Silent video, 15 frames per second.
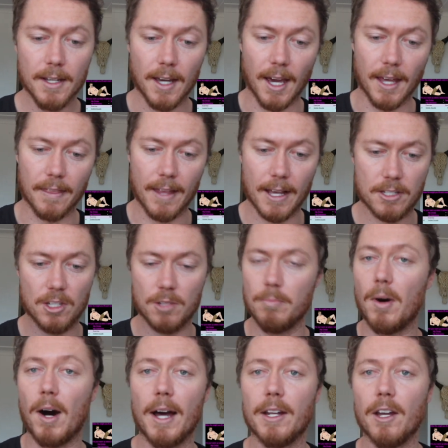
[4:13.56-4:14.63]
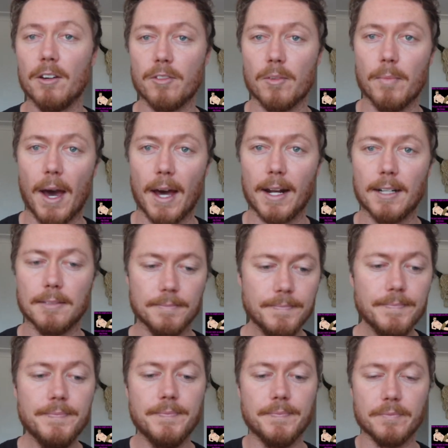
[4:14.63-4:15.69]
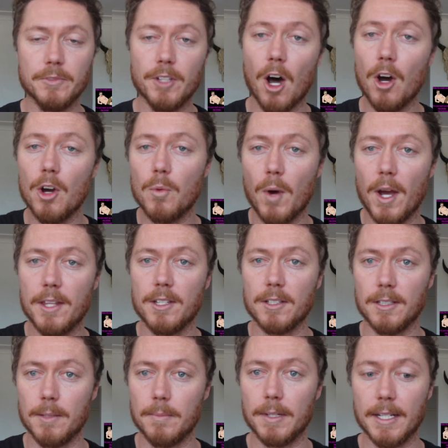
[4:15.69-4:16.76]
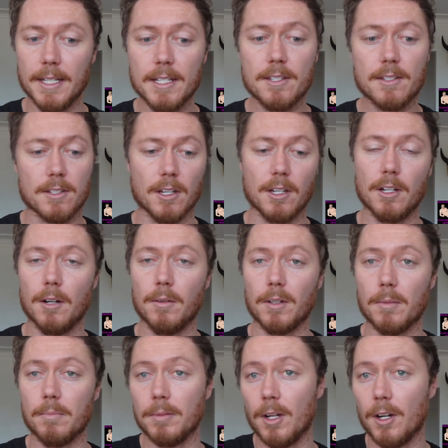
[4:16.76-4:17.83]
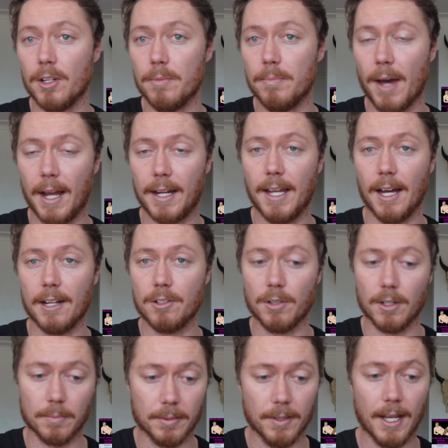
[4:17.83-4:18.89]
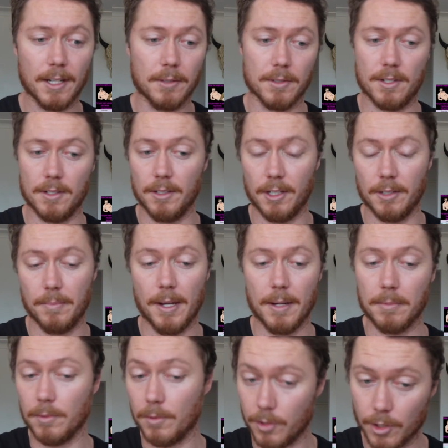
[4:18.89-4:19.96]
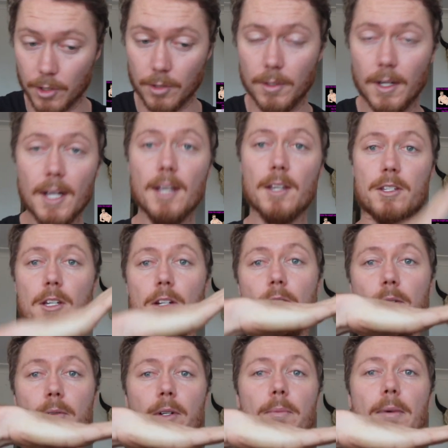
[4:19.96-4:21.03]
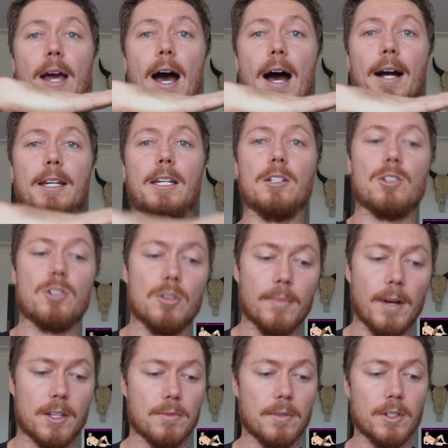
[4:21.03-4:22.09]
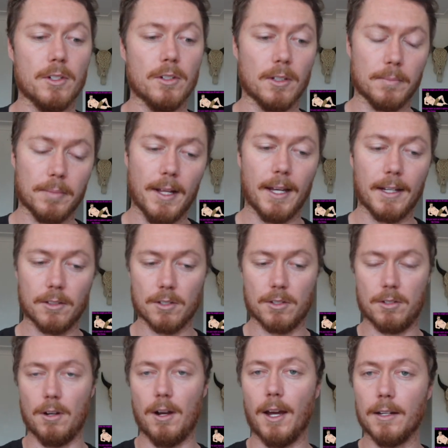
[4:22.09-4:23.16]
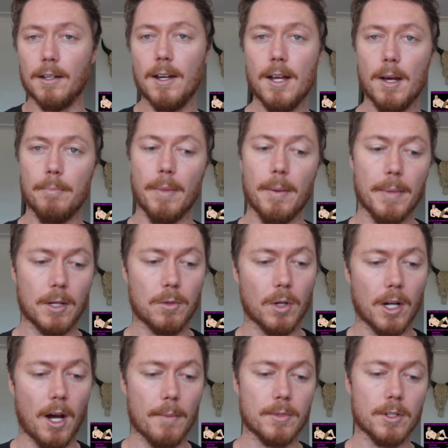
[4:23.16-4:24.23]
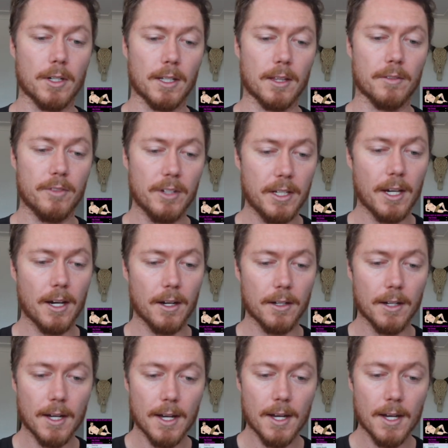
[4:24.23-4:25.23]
And that's just mind over matter. Know when your limit is, so you don't want to blow your back out doing plank, which a lot of people do. So you don't want to be arcing too much when you're doing plank. Just try and mimic what I'm doing in the video.